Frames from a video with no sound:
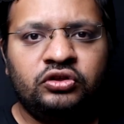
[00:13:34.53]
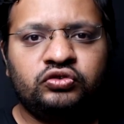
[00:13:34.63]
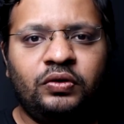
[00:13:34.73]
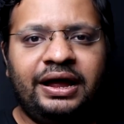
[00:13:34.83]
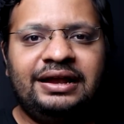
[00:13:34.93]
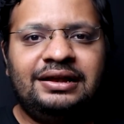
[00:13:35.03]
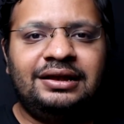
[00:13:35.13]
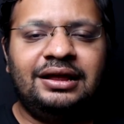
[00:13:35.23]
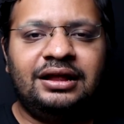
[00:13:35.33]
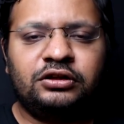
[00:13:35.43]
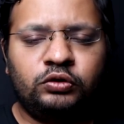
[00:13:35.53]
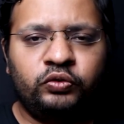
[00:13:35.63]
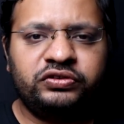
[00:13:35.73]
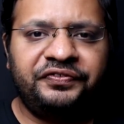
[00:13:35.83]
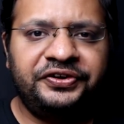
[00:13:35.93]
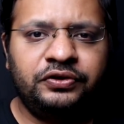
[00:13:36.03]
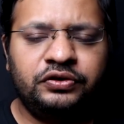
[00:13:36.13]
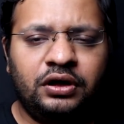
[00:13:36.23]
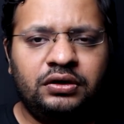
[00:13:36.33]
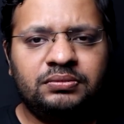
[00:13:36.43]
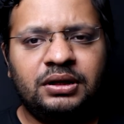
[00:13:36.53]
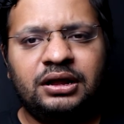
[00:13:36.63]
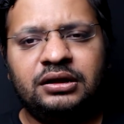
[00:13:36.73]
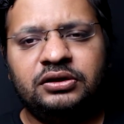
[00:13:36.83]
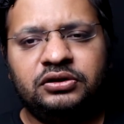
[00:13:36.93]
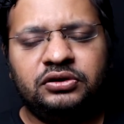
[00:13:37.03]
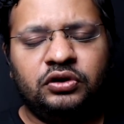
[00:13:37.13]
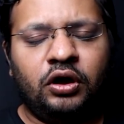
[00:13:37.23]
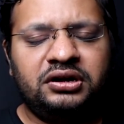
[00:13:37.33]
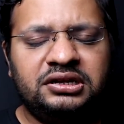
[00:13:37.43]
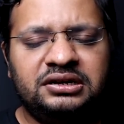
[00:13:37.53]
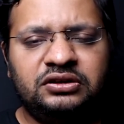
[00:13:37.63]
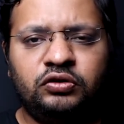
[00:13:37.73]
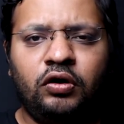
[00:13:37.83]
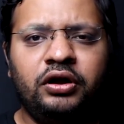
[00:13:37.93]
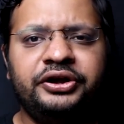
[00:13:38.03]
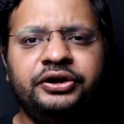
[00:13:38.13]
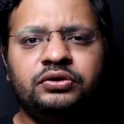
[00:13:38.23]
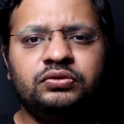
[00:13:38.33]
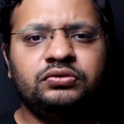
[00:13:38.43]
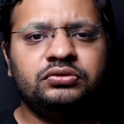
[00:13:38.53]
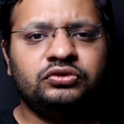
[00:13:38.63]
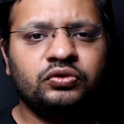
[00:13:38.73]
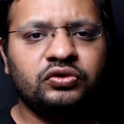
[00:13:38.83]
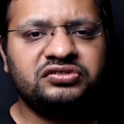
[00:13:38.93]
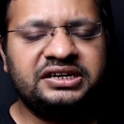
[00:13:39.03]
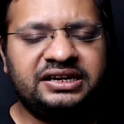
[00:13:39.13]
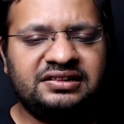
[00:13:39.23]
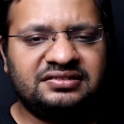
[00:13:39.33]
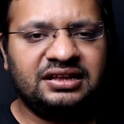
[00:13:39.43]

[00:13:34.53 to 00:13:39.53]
So I'll uh, close the video now, uh, not gone into those details.